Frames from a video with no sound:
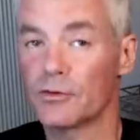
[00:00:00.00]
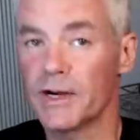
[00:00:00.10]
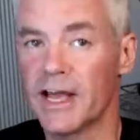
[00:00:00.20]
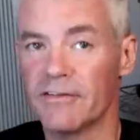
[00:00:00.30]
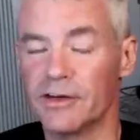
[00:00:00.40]

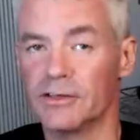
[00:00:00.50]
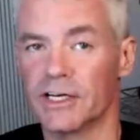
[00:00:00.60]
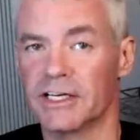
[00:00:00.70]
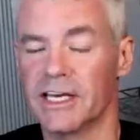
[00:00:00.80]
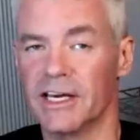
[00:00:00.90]
3.5 years
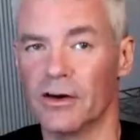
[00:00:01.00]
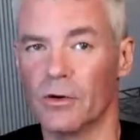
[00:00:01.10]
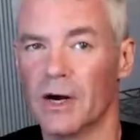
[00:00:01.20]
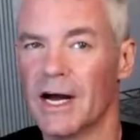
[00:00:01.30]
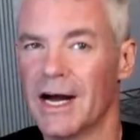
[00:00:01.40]
on
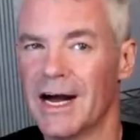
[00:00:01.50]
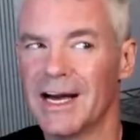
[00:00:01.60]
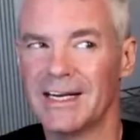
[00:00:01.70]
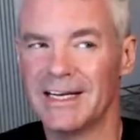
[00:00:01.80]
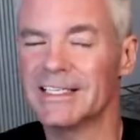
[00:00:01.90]
keto,
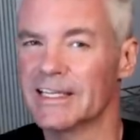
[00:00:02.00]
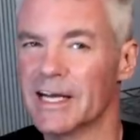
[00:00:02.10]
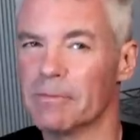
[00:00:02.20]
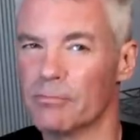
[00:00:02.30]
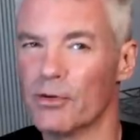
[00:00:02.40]
I'd like to
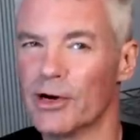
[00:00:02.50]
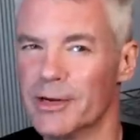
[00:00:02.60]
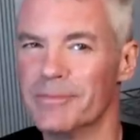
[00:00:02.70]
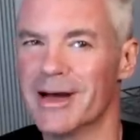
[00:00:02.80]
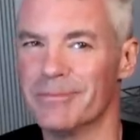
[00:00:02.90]
think I'm pretty
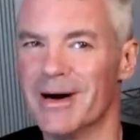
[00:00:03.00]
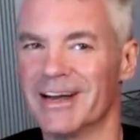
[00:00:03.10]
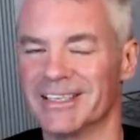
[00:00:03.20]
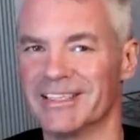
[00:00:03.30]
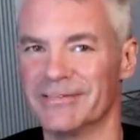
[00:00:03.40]

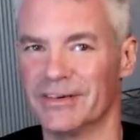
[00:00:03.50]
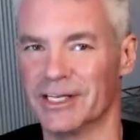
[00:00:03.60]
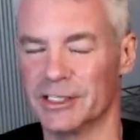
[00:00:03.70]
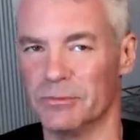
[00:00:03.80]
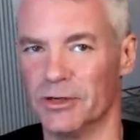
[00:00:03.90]
metabolically
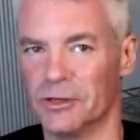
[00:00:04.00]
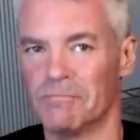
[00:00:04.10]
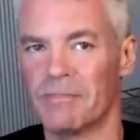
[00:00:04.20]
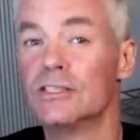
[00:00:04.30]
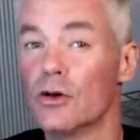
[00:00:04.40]
flexible.
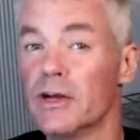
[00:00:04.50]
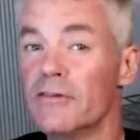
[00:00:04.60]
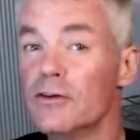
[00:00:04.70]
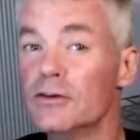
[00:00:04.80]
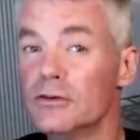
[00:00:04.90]
So
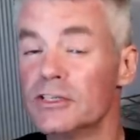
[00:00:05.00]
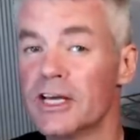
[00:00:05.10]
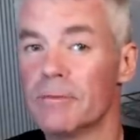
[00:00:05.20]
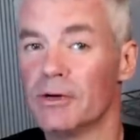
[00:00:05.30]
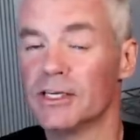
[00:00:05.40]
if you do
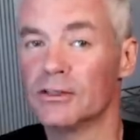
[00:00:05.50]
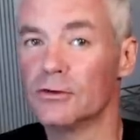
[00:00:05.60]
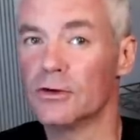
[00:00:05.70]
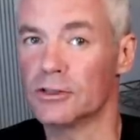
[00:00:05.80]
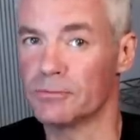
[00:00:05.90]
see a blood
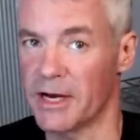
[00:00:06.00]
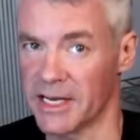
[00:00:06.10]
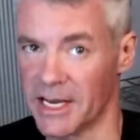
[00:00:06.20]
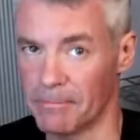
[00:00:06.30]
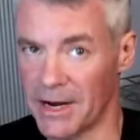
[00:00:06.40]
glucose
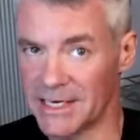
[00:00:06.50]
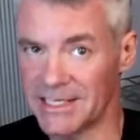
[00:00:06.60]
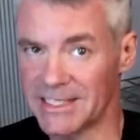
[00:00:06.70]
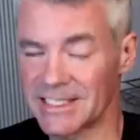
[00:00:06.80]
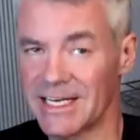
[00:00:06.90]
spike in my
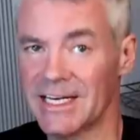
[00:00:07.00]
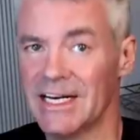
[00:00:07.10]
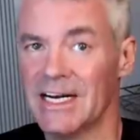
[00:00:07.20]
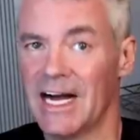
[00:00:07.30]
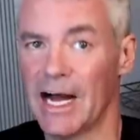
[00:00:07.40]
testing,
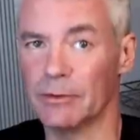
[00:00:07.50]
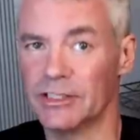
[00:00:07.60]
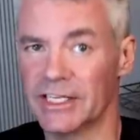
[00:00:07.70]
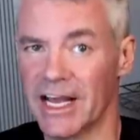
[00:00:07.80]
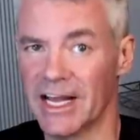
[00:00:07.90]
I
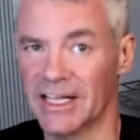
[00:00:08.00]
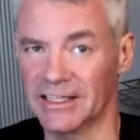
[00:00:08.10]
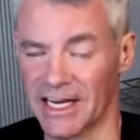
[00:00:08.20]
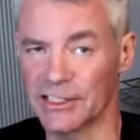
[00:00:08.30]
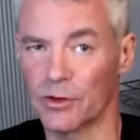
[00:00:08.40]
would say
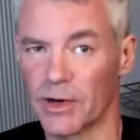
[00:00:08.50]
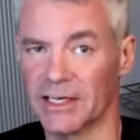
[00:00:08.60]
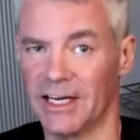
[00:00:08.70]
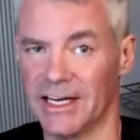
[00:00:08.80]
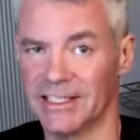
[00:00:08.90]
that's a
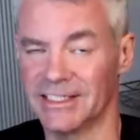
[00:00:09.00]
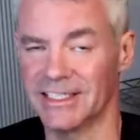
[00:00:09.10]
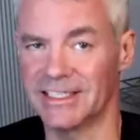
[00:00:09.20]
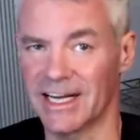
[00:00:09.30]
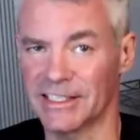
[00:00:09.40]
red light.
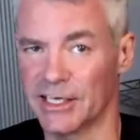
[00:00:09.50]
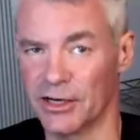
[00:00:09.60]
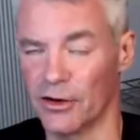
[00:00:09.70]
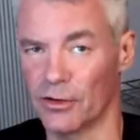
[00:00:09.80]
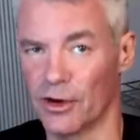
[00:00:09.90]
That's a
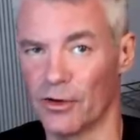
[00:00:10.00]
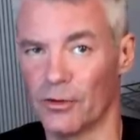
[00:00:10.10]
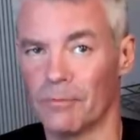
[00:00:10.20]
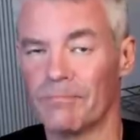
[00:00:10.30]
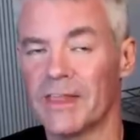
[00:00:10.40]
no-go.